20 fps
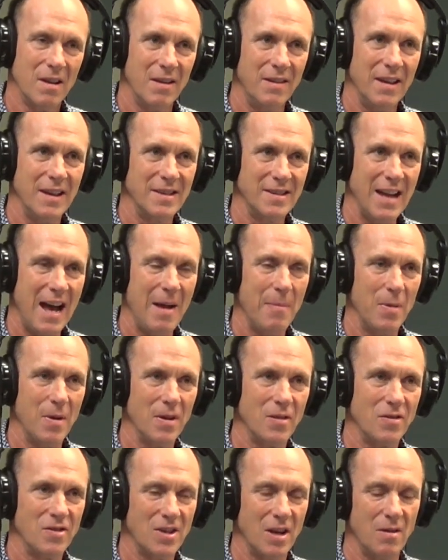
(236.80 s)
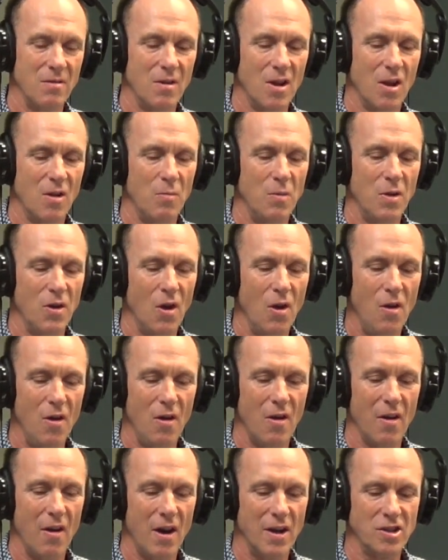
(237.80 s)
things happen. So with
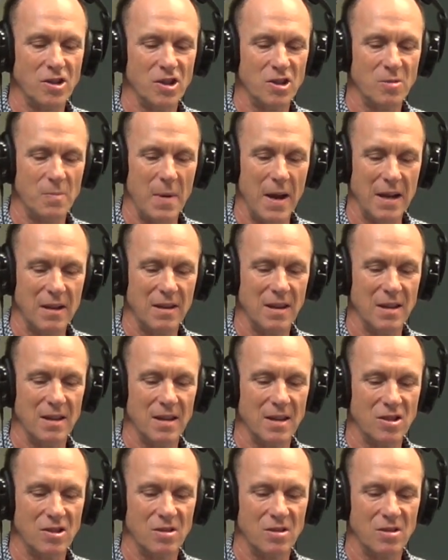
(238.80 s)
her, I suspect that